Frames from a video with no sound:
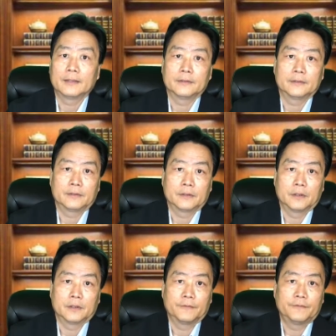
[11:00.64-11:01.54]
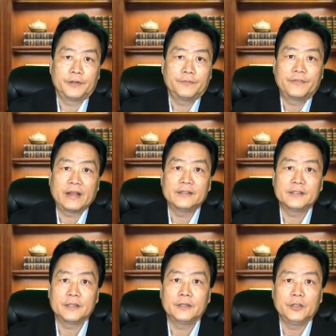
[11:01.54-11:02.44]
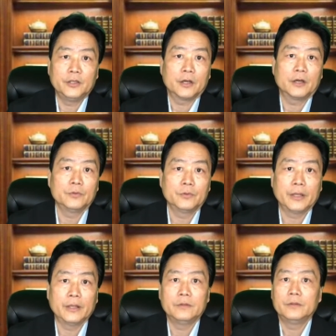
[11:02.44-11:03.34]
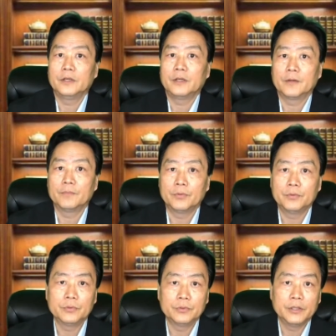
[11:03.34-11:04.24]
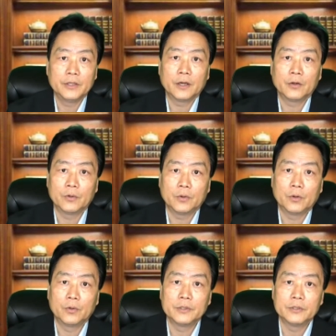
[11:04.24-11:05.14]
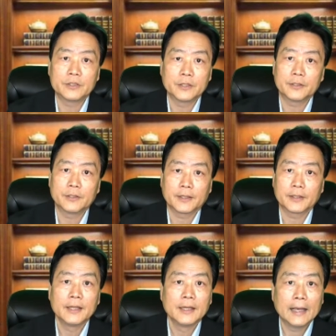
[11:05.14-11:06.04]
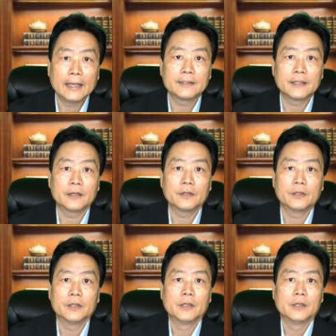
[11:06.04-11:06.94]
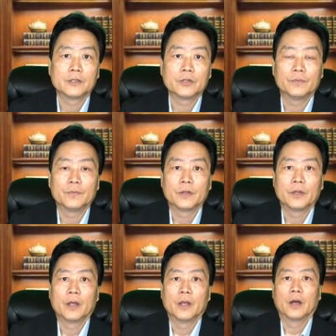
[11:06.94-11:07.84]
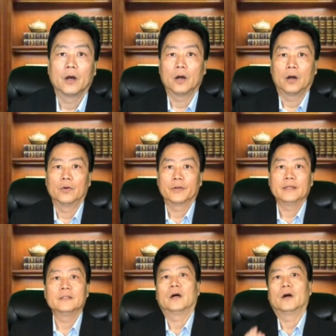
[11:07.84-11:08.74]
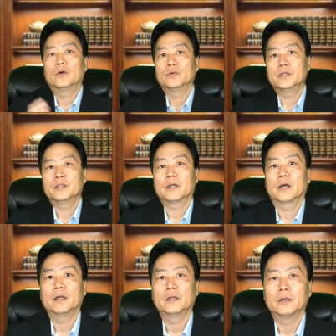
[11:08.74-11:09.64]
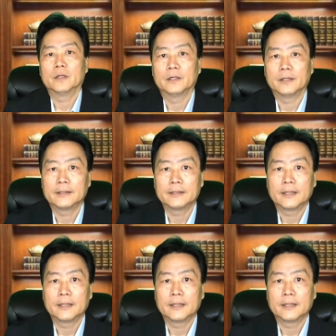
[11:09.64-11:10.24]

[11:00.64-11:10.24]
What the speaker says: a very fancy neon green, neon blue, neon orange, something like that. It's not good. So, okay, all this color, like